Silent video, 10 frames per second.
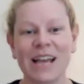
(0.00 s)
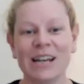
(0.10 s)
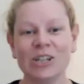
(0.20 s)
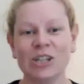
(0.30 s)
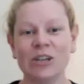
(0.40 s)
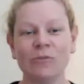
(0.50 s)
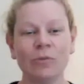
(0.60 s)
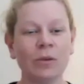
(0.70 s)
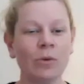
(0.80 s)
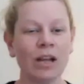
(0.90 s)
energy if
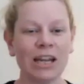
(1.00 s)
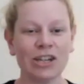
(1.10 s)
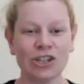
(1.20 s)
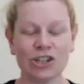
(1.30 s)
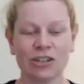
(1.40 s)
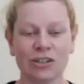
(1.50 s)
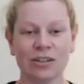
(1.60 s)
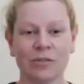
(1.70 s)
we wish.